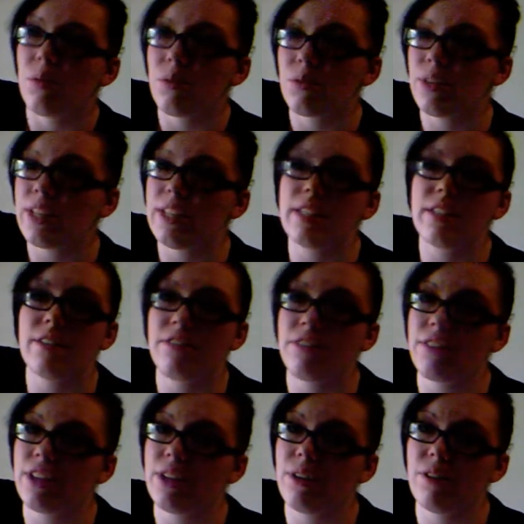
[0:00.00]
reason for
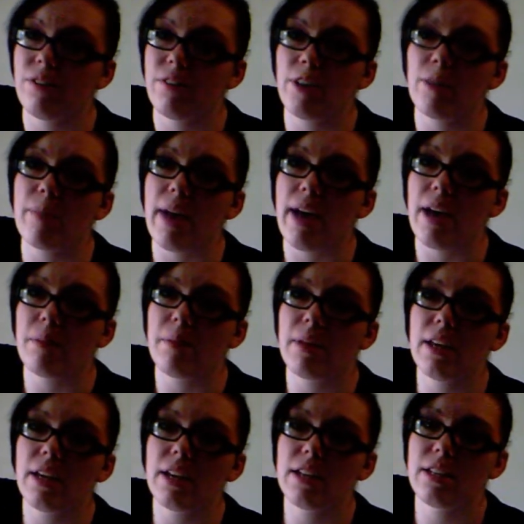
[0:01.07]
you to feel bad,
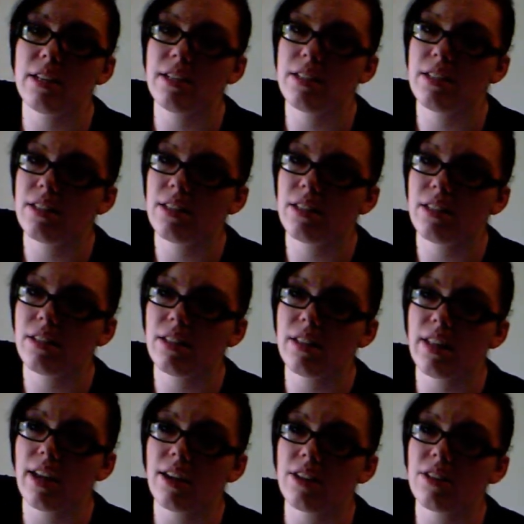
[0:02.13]
because there's